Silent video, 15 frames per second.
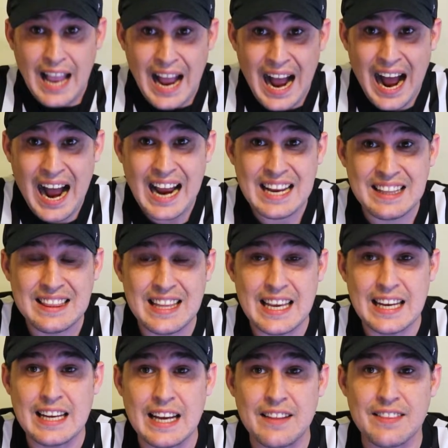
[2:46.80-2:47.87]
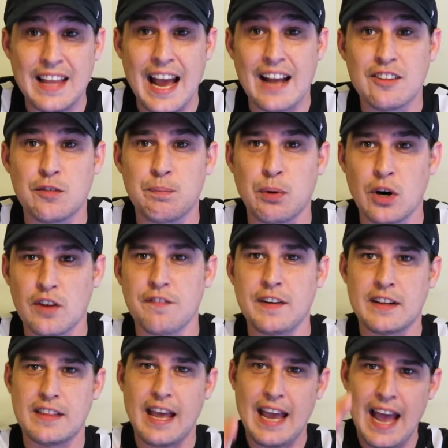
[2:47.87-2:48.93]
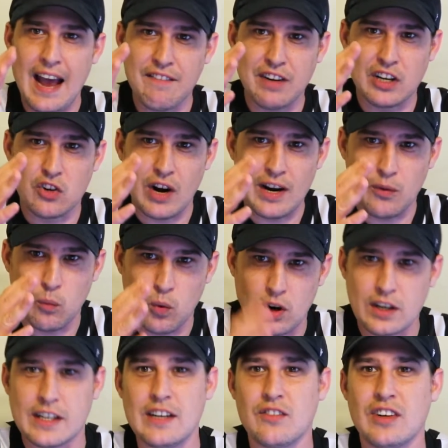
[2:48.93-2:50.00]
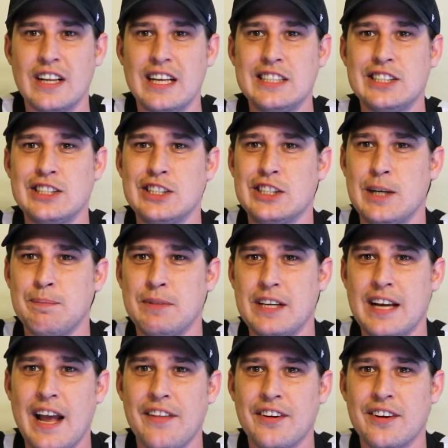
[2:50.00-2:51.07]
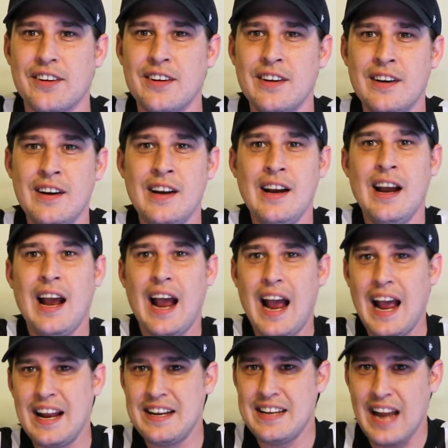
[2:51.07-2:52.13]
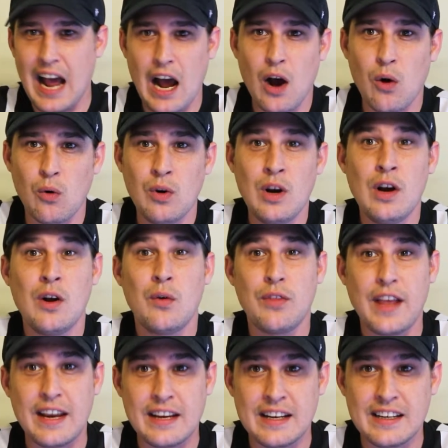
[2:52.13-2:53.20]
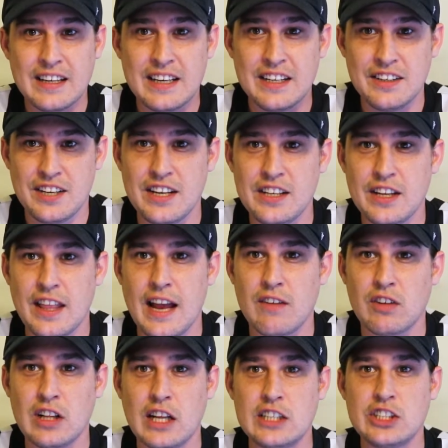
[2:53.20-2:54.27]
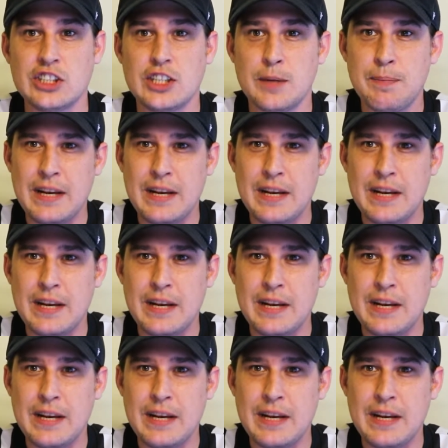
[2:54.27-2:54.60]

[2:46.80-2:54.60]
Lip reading: I think that's perfect. They have a great working relationship together, and now they can continue that relationship.